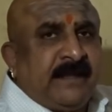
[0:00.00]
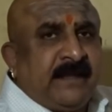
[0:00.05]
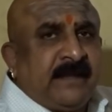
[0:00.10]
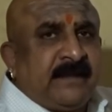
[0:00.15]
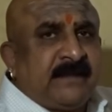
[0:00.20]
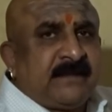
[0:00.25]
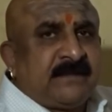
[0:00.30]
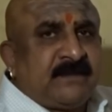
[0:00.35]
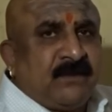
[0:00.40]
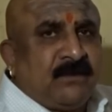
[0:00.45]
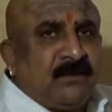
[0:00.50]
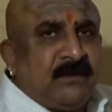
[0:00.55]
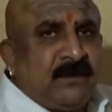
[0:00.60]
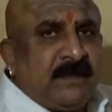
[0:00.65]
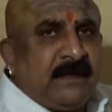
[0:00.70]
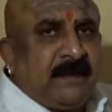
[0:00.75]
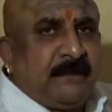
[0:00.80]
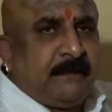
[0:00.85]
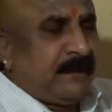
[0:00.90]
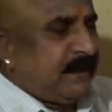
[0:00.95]
There is the
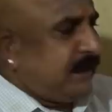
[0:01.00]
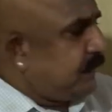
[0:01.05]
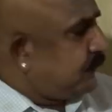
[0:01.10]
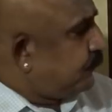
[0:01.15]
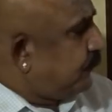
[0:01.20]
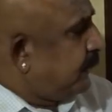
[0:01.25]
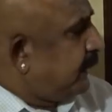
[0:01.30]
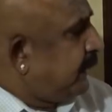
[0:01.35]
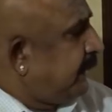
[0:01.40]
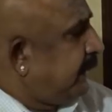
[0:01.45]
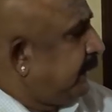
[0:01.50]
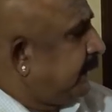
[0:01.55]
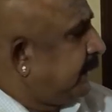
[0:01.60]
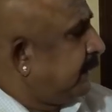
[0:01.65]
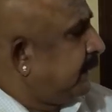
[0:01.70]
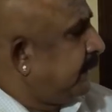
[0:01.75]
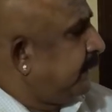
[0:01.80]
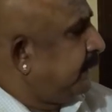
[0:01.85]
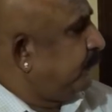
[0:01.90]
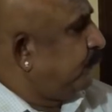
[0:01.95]
only place where he
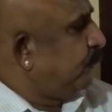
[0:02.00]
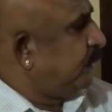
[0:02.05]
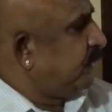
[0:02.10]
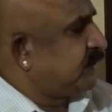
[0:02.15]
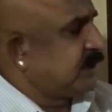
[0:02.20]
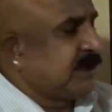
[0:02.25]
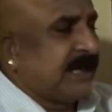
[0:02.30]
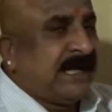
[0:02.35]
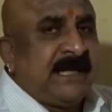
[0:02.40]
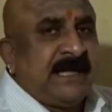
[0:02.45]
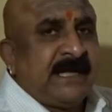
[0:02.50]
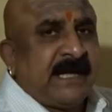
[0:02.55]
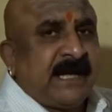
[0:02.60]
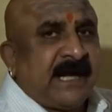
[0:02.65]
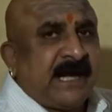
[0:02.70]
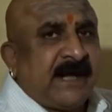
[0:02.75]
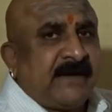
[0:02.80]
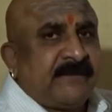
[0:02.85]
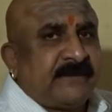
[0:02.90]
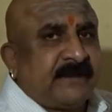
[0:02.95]
can give you a child
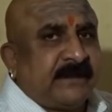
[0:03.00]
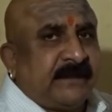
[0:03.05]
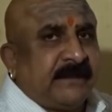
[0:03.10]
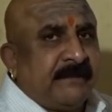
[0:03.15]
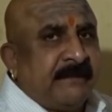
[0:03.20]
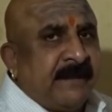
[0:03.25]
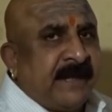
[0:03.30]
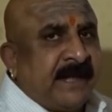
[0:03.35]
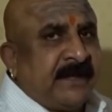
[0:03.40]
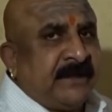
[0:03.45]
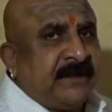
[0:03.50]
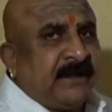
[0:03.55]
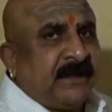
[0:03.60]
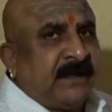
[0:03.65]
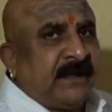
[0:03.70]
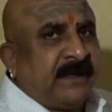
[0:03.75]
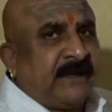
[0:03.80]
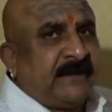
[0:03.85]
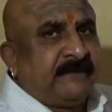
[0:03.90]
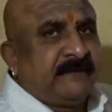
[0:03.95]
after the
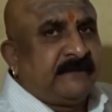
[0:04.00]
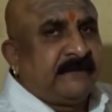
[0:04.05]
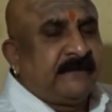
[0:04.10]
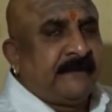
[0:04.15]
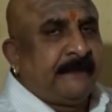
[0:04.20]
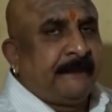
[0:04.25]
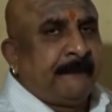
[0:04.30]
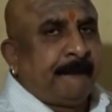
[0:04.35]
marital life.